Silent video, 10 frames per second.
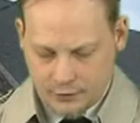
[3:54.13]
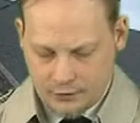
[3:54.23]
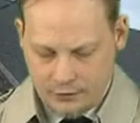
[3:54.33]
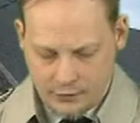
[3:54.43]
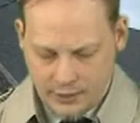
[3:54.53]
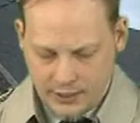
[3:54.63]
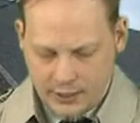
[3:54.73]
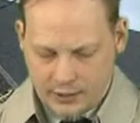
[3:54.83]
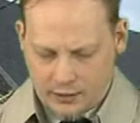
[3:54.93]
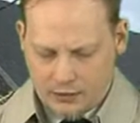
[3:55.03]
Oh,
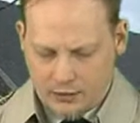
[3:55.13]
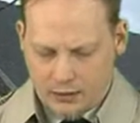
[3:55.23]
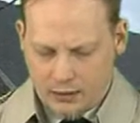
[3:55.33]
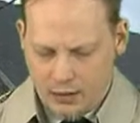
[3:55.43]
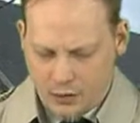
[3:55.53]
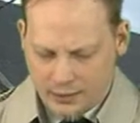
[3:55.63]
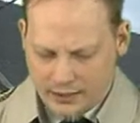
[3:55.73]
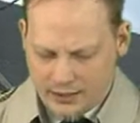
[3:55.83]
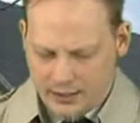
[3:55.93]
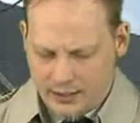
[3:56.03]
yeah. Oh,
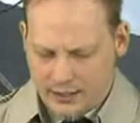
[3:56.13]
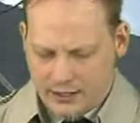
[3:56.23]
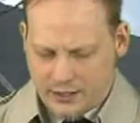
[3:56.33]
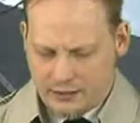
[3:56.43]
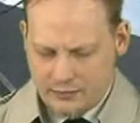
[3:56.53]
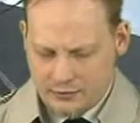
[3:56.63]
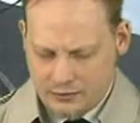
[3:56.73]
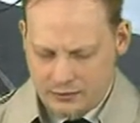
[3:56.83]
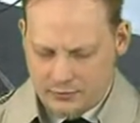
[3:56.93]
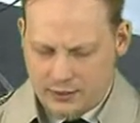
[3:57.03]
yeah.
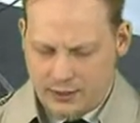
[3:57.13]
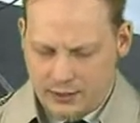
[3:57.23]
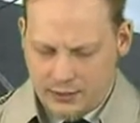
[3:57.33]
Oh, yeah.